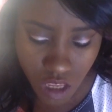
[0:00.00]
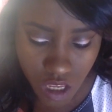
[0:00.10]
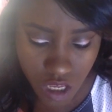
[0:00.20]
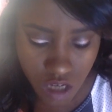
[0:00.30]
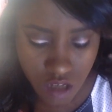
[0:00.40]

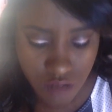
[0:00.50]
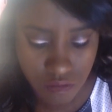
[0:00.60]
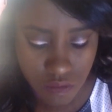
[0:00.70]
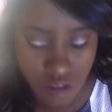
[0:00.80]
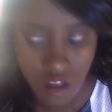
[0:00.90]
I
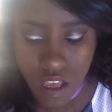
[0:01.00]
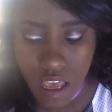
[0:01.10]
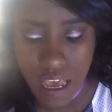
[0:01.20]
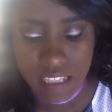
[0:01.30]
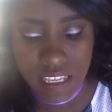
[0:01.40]

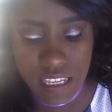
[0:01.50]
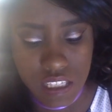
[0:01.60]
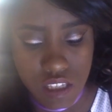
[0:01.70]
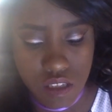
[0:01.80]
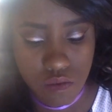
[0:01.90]
think
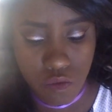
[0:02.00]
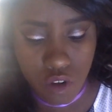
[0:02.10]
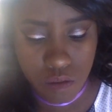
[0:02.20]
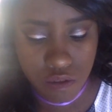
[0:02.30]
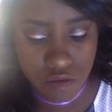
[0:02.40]
it's
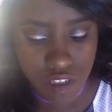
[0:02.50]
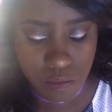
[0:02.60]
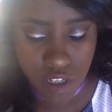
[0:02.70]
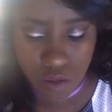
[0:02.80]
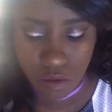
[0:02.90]
waterproof and
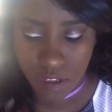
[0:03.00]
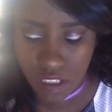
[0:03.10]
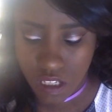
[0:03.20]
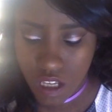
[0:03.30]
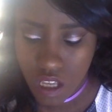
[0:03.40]
smudge-proof, I
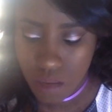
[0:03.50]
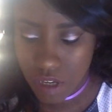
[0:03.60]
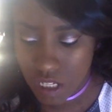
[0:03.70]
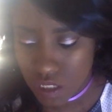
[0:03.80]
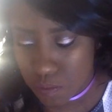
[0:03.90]
think.
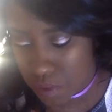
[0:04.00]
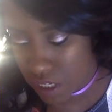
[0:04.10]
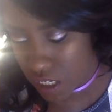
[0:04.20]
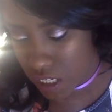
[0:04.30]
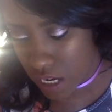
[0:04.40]
But it's
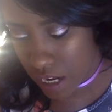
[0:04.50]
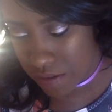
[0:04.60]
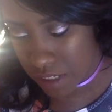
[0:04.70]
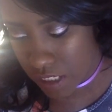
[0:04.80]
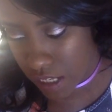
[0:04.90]
pretty good. I
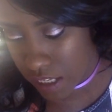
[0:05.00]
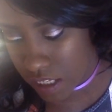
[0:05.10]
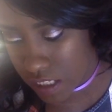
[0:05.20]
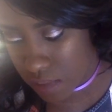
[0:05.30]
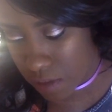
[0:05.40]
really like
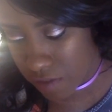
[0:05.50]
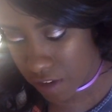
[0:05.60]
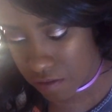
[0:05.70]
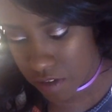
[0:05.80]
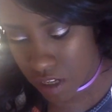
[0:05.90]
it. It's my
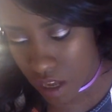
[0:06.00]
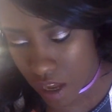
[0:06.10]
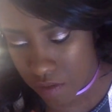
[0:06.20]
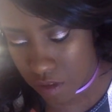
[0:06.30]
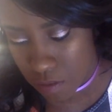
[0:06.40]
favorite. I
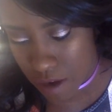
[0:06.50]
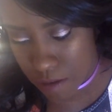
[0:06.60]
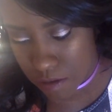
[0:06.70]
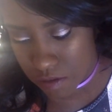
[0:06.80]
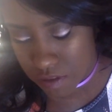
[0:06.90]
have no
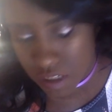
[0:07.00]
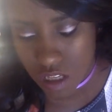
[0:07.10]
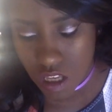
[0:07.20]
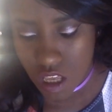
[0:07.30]
problems with it.